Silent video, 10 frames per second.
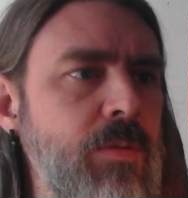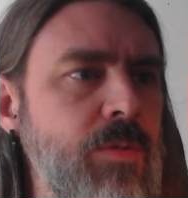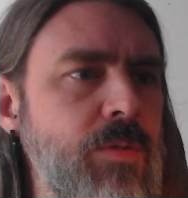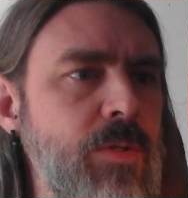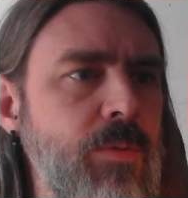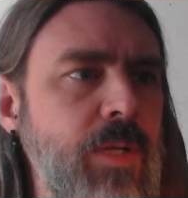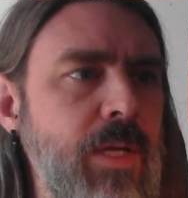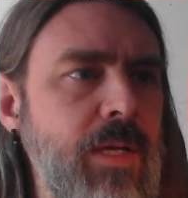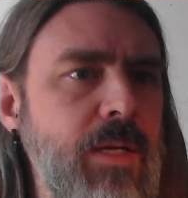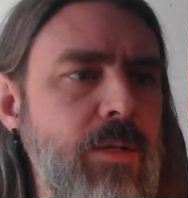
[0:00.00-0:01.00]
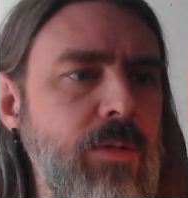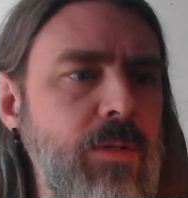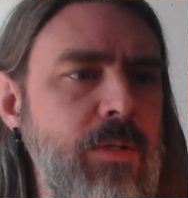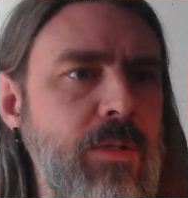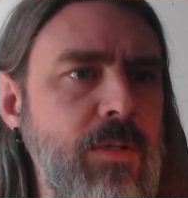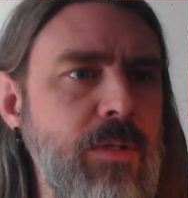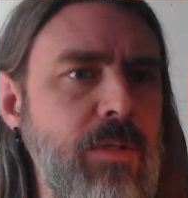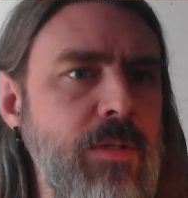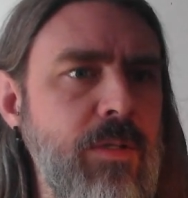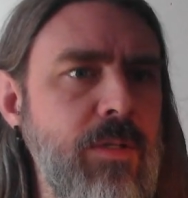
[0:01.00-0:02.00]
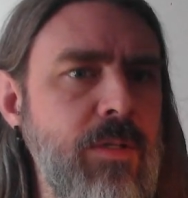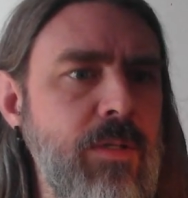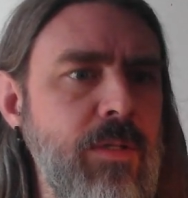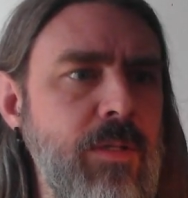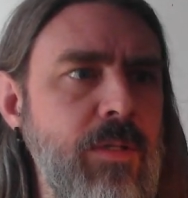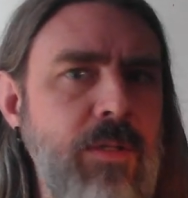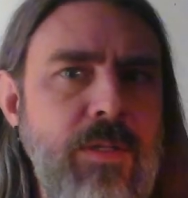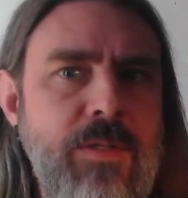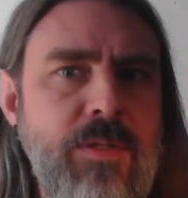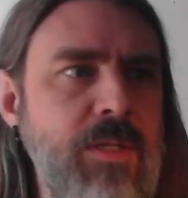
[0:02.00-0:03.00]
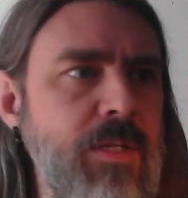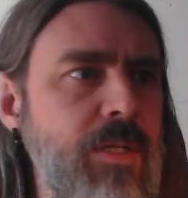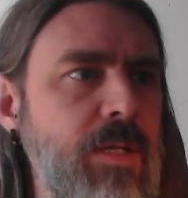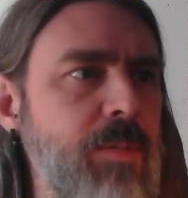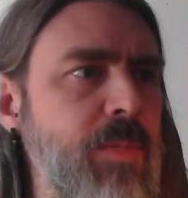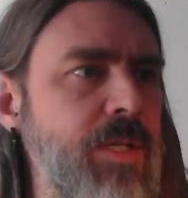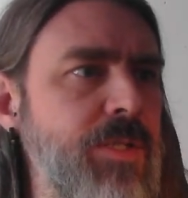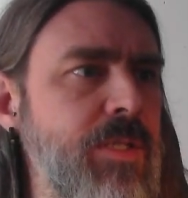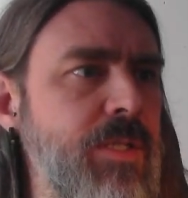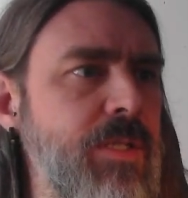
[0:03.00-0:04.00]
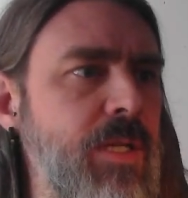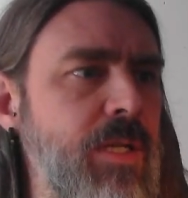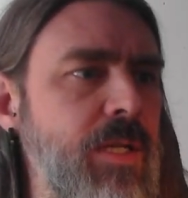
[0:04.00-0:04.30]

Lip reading: So now, let's see, I imagine,